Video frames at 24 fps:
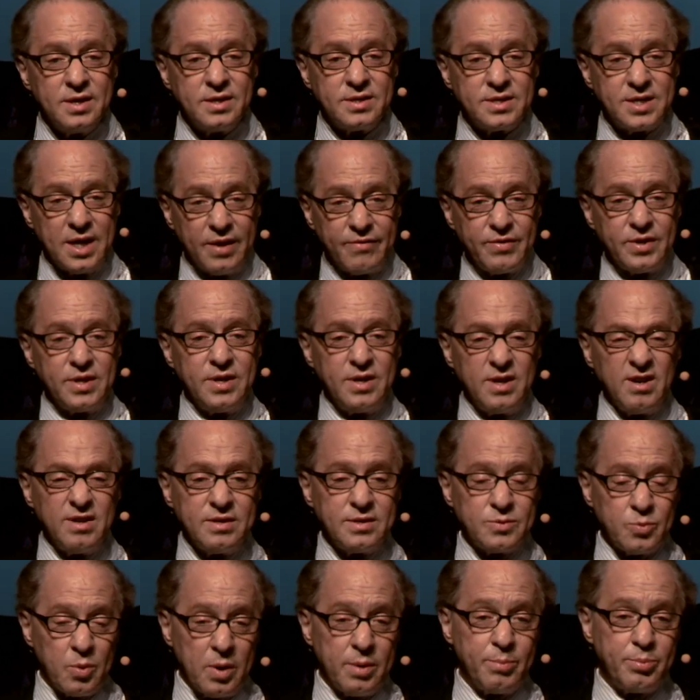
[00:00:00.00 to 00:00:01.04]
7
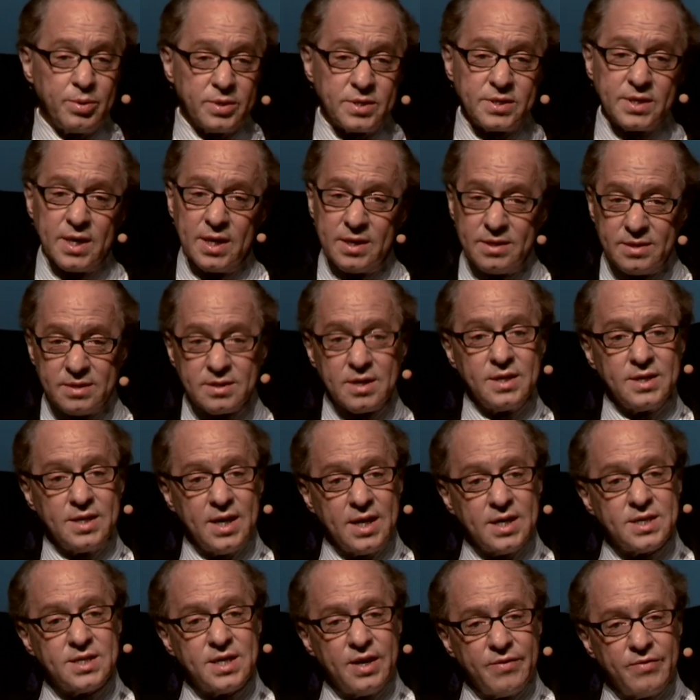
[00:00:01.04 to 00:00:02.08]
years, 1%, it's going to
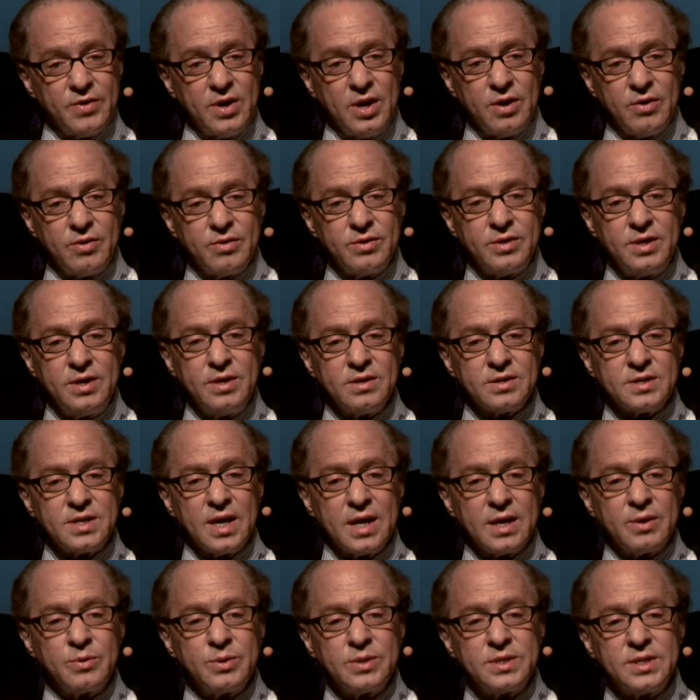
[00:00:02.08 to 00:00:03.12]
take 700 years,
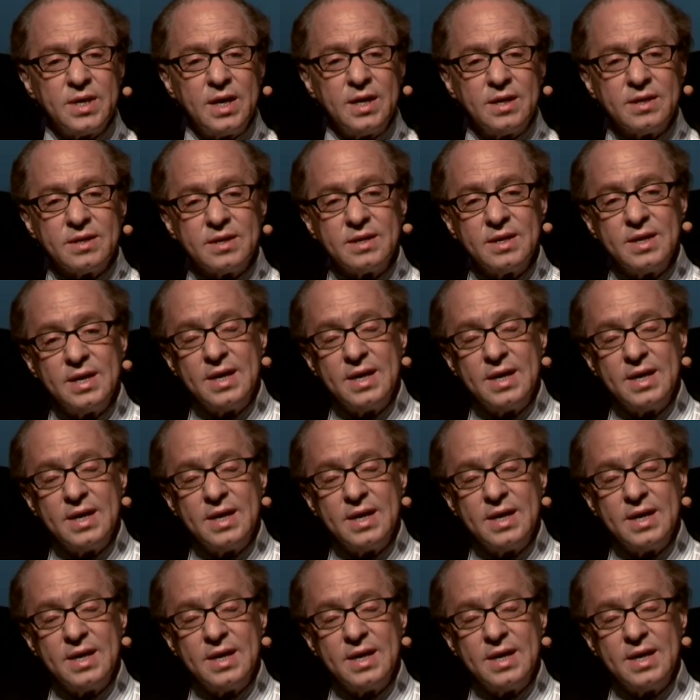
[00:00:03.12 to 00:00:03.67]
like we said.